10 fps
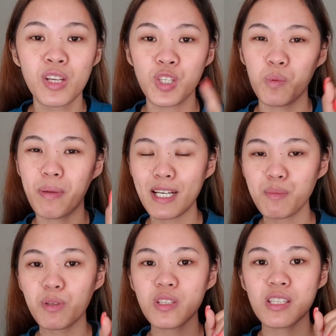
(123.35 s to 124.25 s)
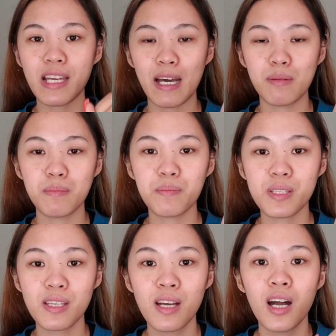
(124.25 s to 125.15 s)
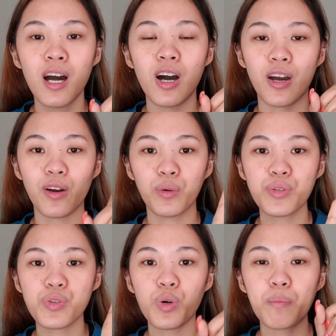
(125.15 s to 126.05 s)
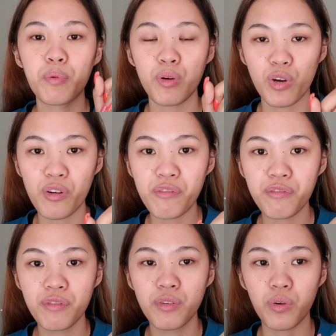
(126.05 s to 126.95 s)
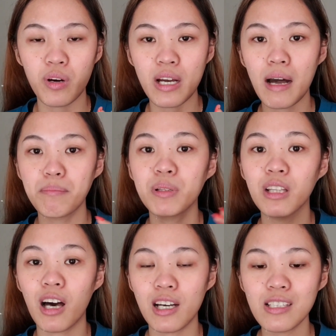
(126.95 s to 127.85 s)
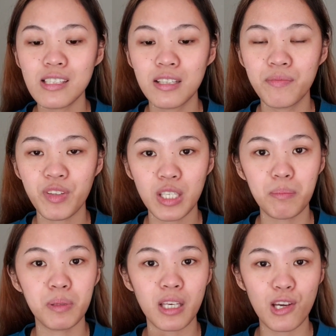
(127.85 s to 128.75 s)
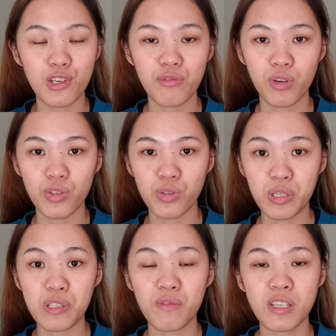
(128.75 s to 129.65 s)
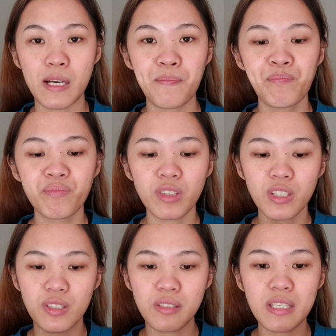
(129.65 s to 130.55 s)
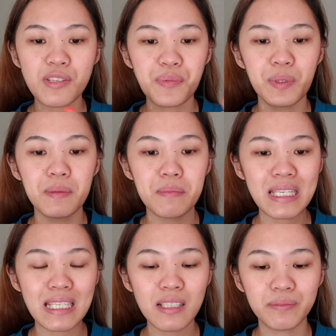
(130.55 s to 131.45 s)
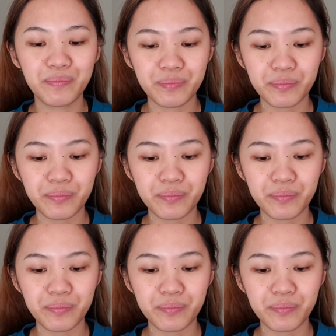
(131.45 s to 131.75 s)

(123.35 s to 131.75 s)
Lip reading: So passport stamps are also a proof or a plus in application for a tourist visa, because this will mean